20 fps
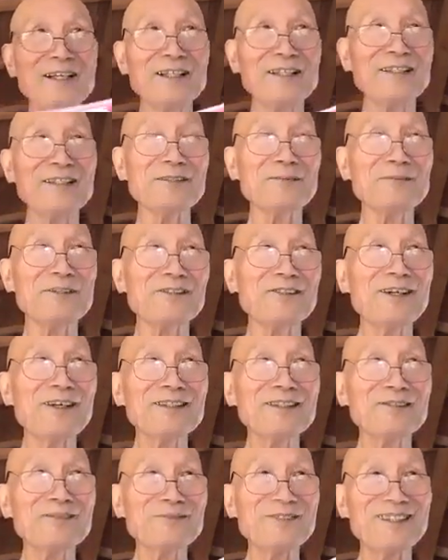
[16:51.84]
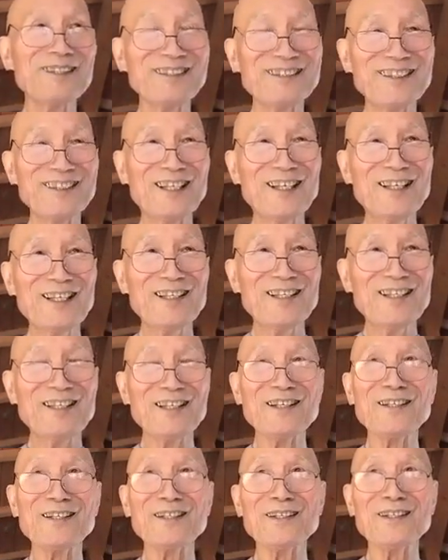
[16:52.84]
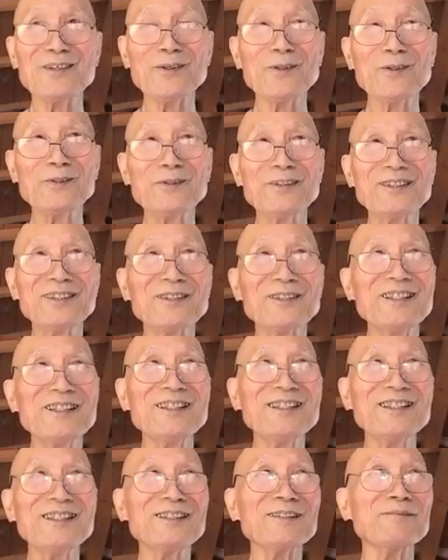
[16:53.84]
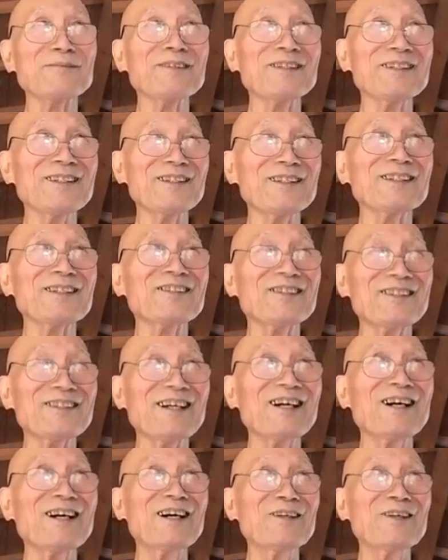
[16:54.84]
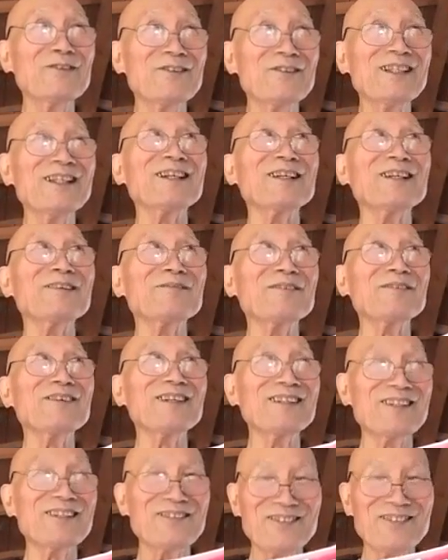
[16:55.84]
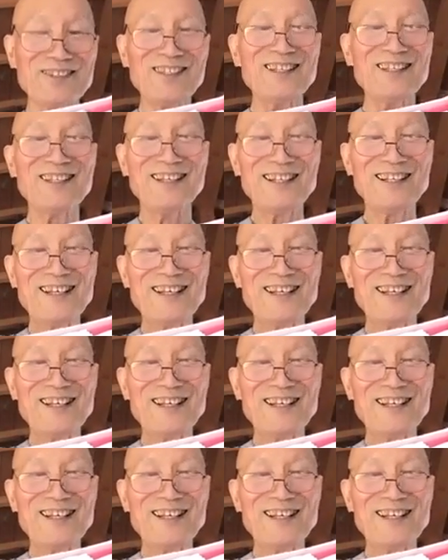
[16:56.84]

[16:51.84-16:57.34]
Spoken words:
he's quite much, always he's very free, very free